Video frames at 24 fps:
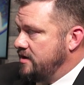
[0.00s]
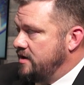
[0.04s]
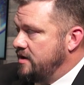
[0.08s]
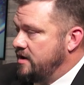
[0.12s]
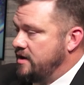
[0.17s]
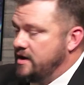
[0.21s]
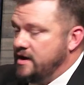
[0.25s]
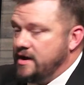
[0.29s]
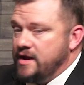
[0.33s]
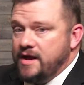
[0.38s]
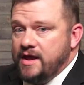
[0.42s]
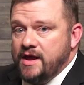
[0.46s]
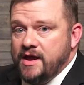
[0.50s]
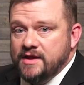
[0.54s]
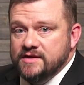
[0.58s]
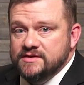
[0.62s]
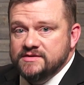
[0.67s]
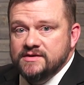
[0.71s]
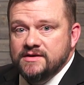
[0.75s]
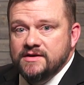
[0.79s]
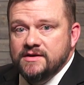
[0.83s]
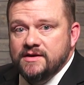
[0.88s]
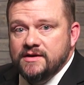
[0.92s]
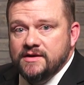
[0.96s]

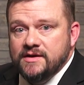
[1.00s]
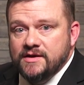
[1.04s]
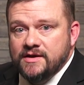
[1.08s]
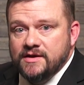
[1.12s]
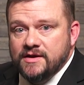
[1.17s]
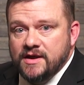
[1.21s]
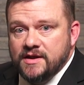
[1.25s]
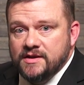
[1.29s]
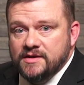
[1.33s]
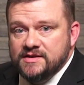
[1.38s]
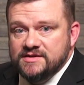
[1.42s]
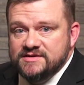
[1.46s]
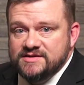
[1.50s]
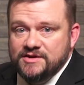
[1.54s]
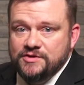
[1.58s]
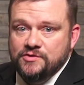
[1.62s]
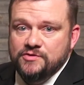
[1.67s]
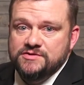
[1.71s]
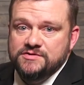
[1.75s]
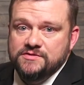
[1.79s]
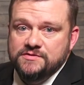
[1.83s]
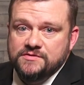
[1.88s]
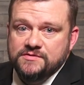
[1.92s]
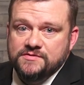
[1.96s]
And continue
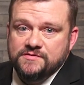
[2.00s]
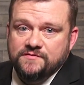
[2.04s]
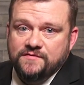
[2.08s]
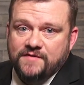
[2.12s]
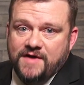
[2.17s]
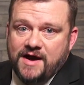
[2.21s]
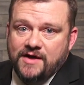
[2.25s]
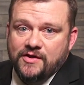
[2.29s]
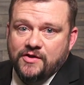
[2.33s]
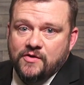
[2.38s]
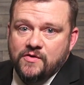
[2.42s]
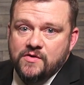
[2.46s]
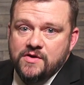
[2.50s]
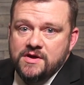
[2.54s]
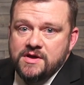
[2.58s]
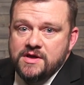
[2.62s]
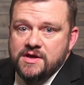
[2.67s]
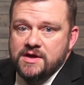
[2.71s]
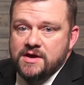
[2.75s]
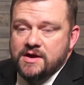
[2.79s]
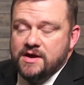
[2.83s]
to follow